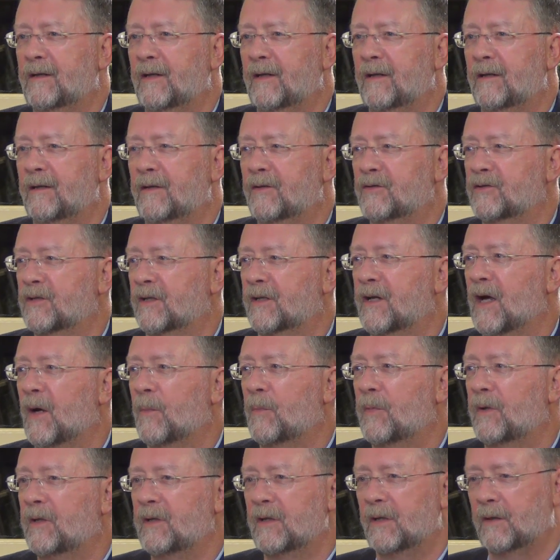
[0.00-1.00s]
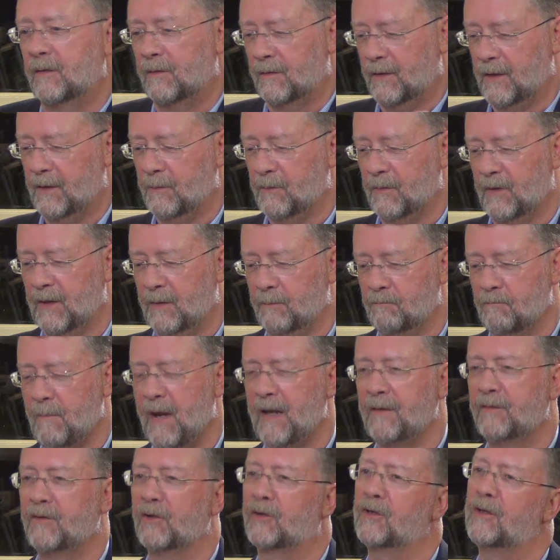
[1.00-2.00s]
There's a company that, that, that,
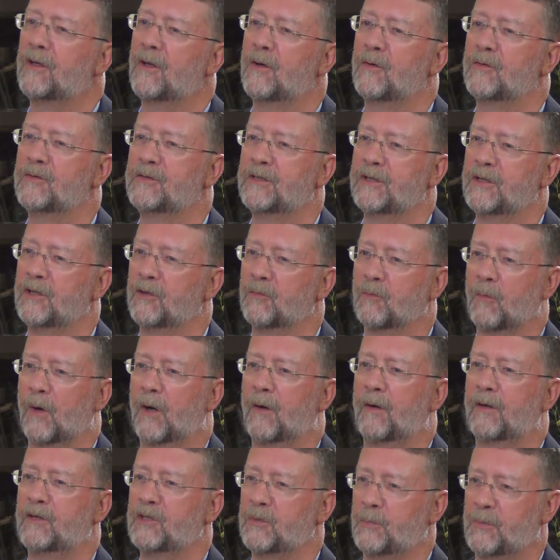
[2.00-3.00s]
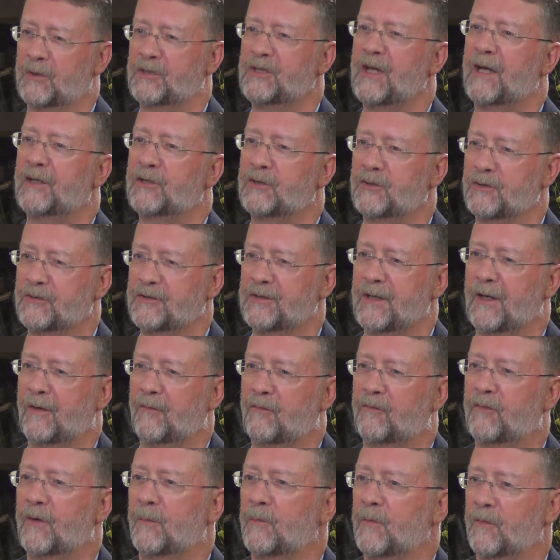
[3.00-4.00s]
made the clothes that you're wearing to protect
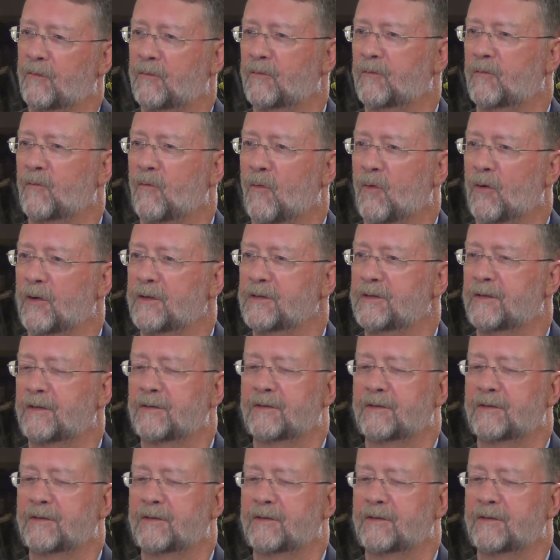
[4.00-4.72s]
yourself from the forest.